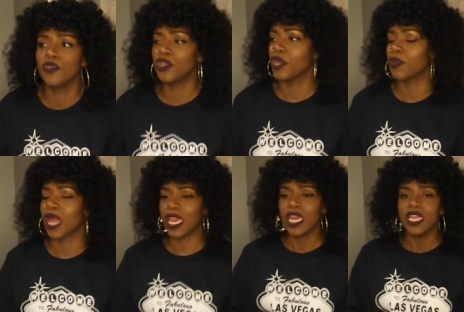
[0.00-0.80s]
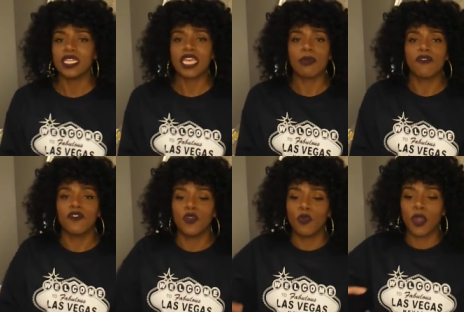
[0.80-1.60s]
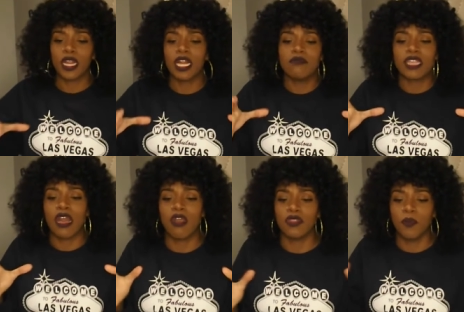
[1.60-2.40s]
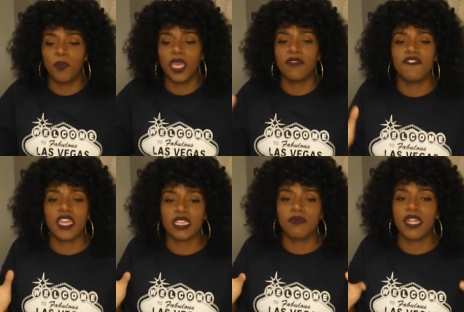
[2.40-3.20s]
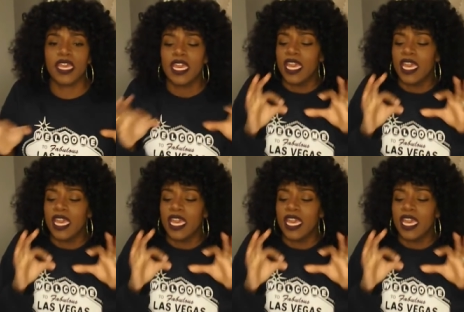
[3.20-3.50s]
you know, like the type of food where it comes out on the big fancy plate,